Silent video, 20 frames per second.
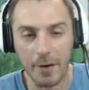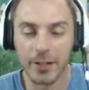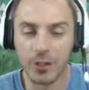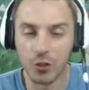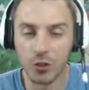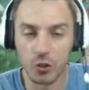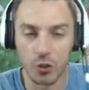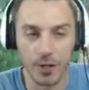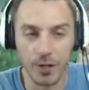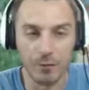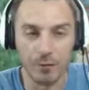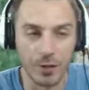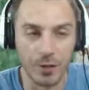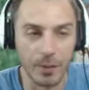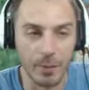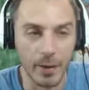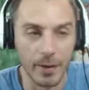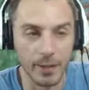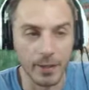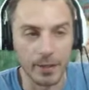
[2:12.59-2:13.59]
I could trade for
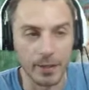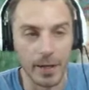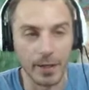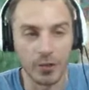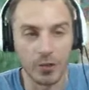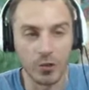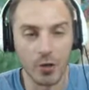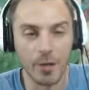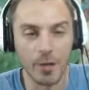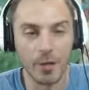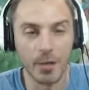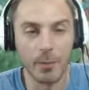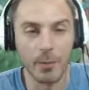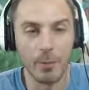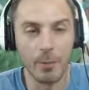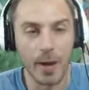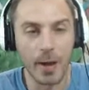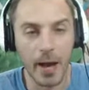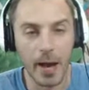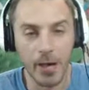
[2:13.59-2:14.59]
them. I could try to get them
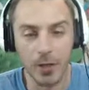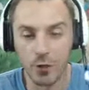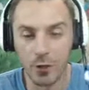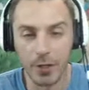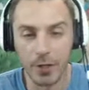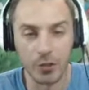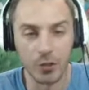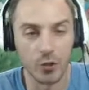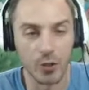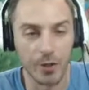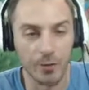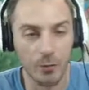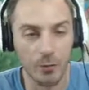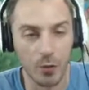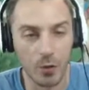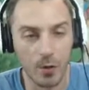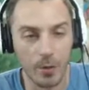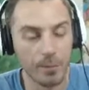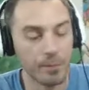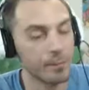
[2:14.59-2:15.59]
in packs, or I could trade
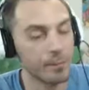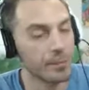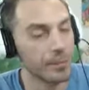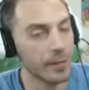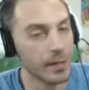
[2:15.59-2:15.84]
for them.